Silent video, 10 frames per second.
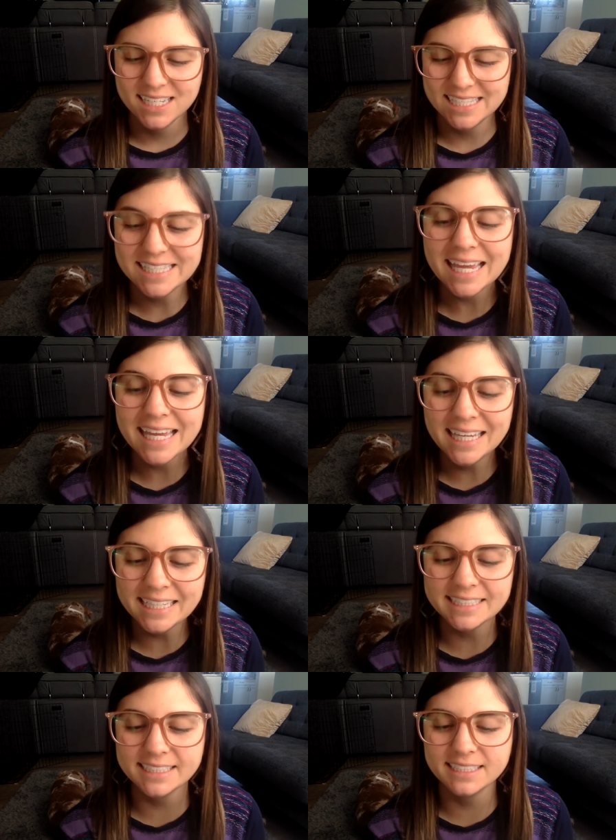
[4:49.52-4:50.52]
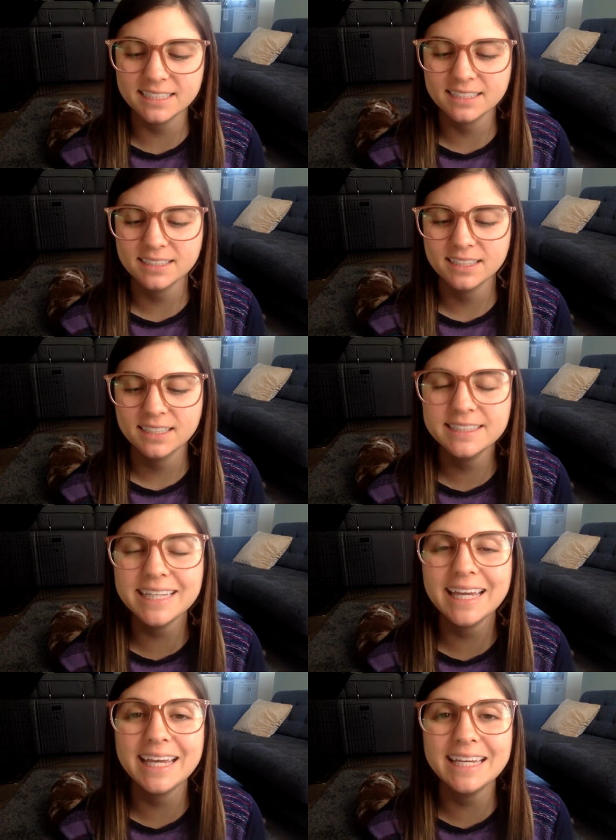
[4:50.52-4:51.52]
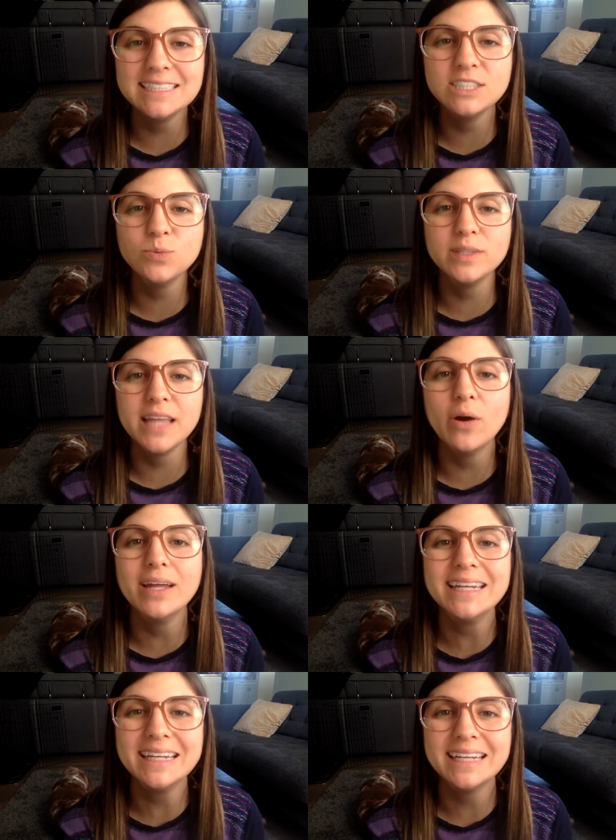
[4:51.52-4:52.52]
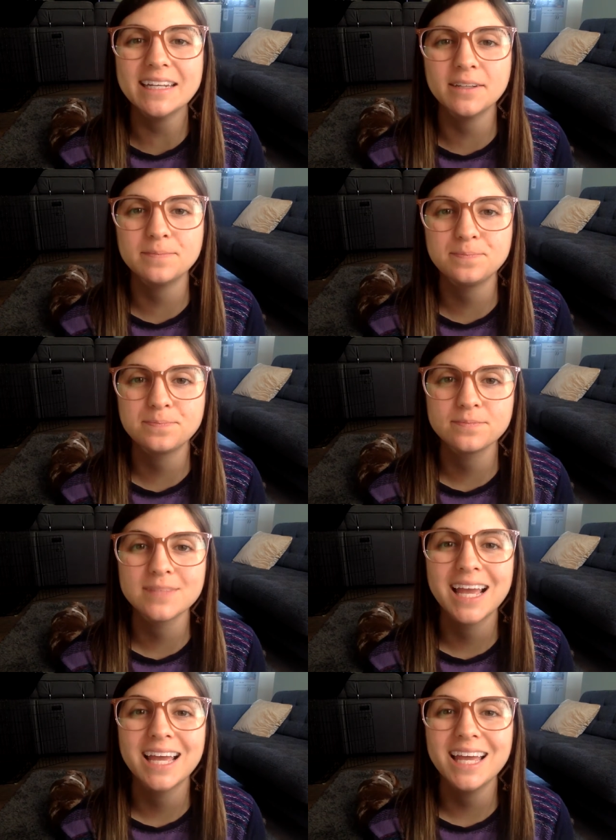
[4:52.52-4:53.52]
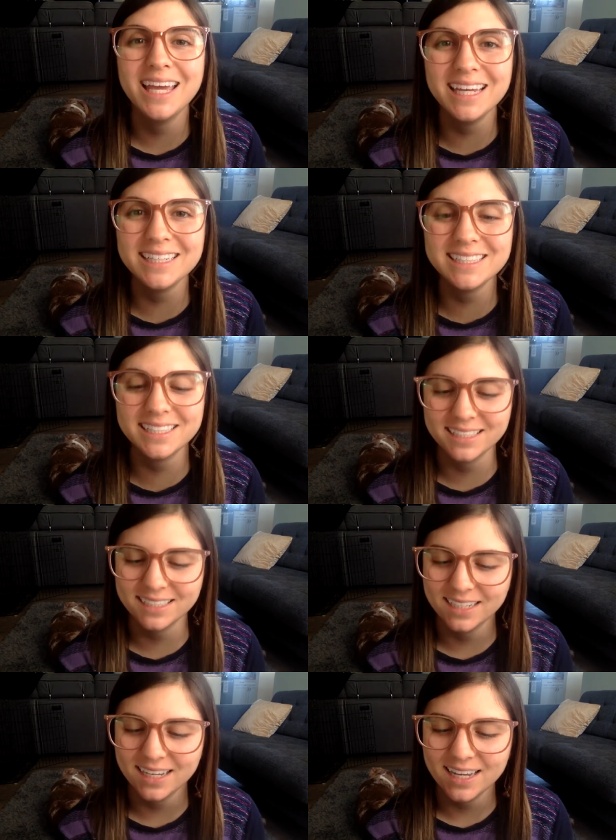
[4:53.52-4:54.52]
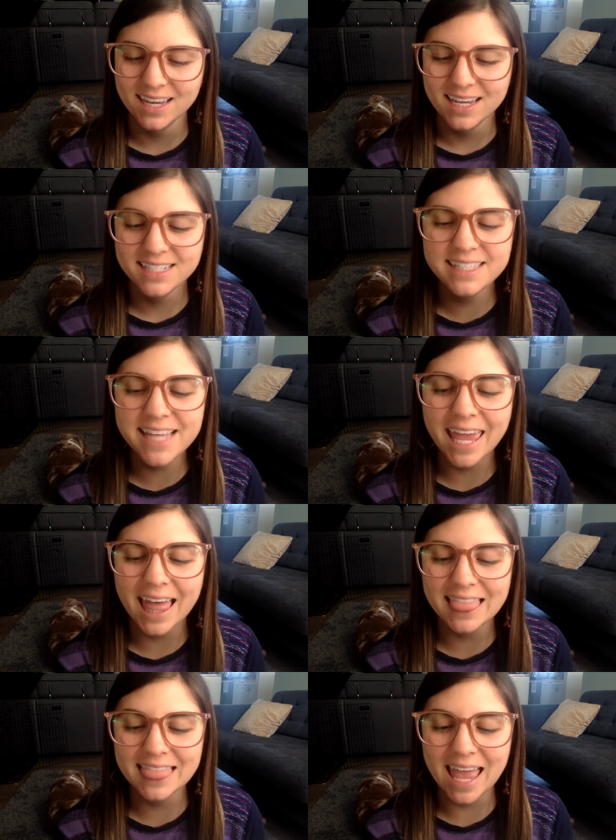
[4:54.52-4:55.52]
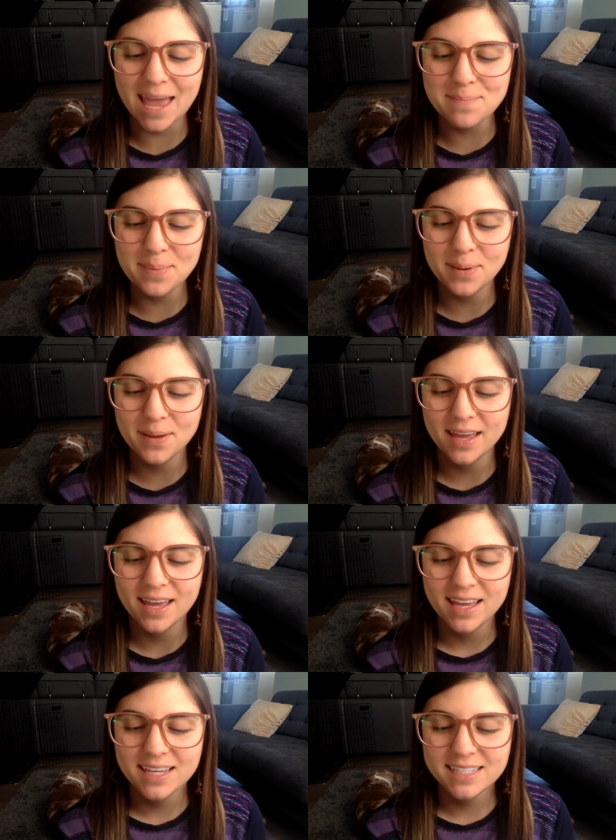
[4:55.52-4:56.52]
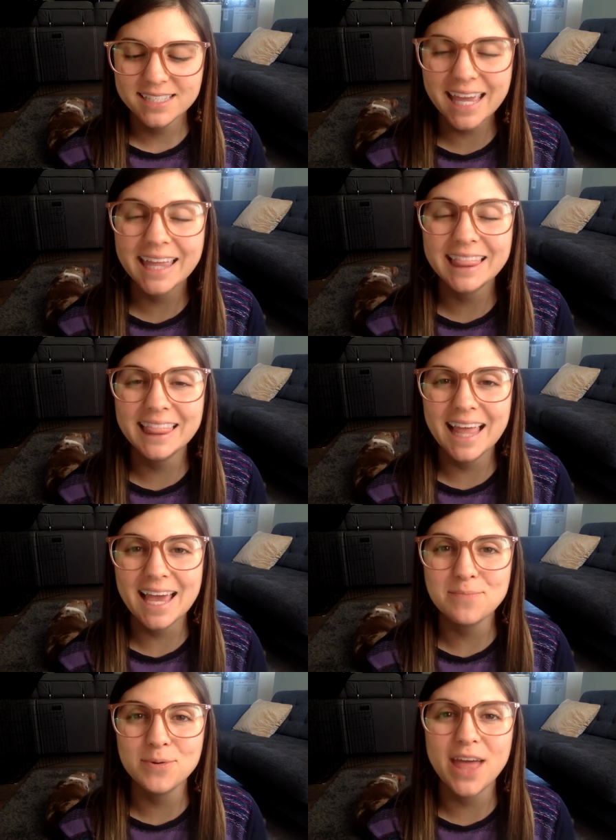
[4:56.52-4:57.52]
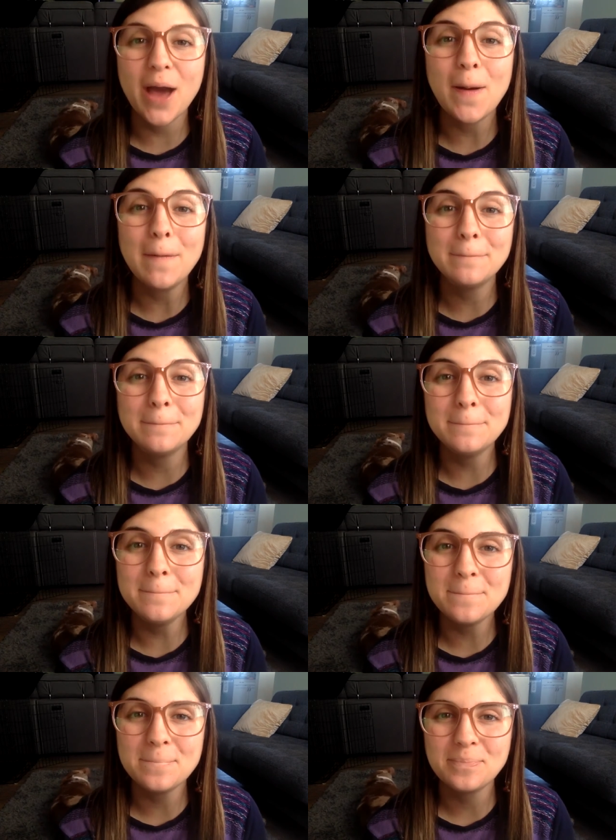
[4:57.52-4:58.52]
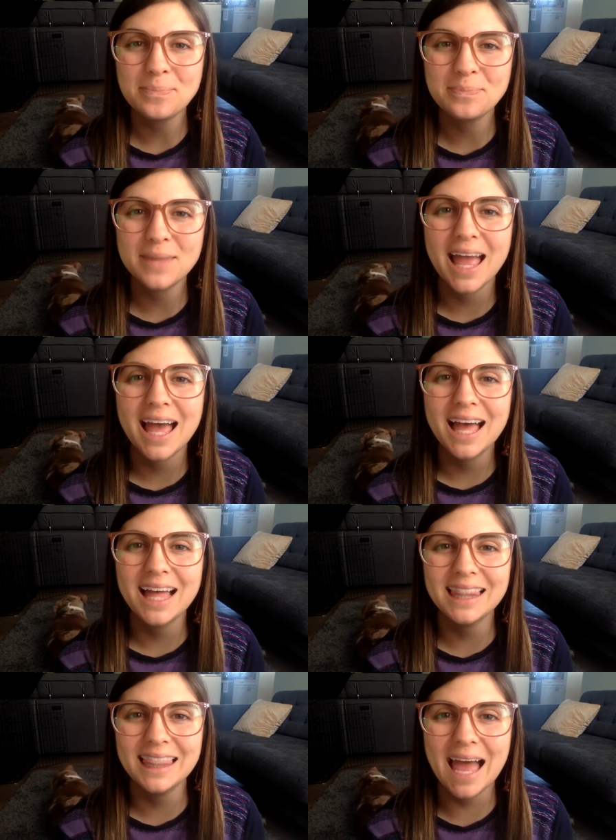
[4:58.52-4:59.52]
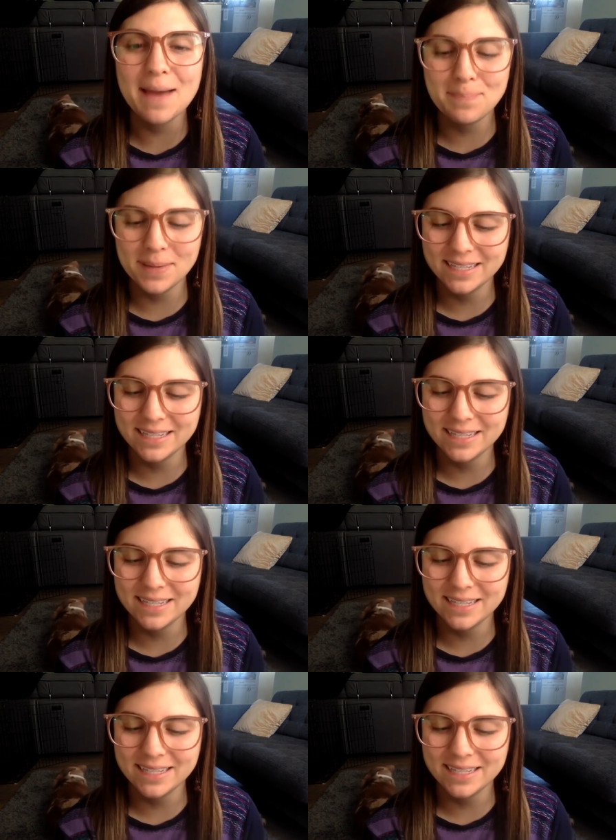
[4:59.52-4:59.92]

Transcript: Say hint, say hint without n, hit. Say lamp, Say lamp without mm, lap.